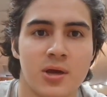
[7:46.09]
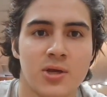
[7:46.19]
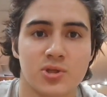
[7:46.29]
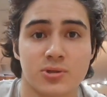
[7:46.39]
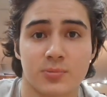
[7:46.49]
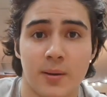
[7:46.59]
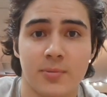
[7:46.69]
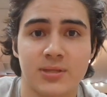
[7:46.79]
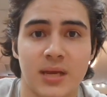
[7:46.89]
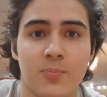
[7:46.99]
So to remember,
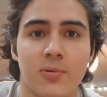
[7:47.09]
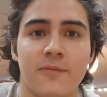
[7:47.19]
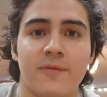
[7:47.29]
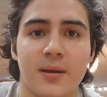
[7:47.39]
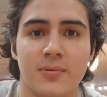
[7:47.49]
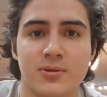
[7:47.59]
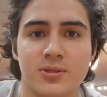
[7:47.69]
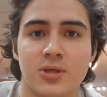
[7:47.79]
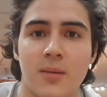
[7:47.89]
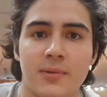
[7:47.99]
type 1 fibers
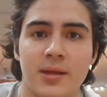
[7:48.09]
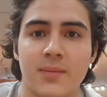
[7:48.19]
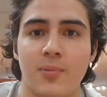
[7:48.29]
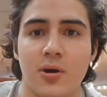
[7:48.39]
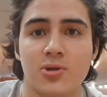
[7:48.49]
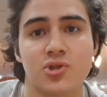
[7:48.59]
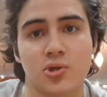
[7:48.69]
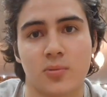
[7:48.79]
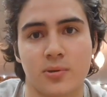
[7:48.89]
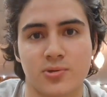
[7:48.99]
dominate in
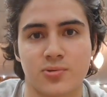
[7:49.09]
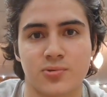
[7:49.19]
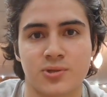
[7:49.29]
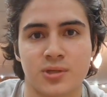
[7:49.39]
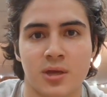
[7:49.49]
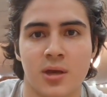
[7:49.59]
postural muscles,